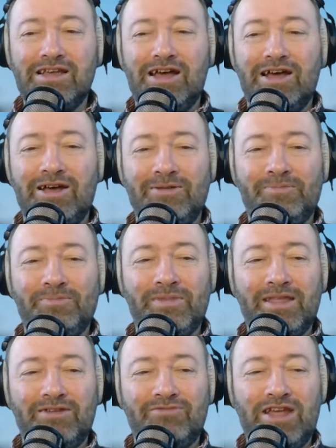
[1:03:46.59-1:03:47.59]

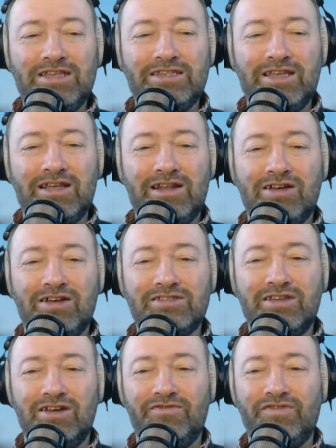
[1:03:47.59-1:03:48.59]
raising a glass
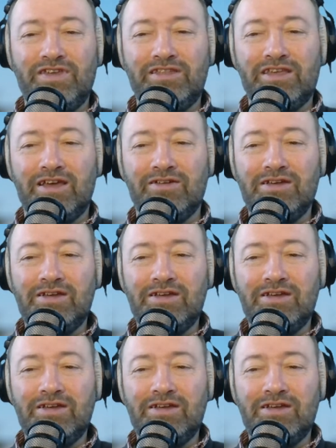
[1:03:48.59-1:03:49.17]
of vino.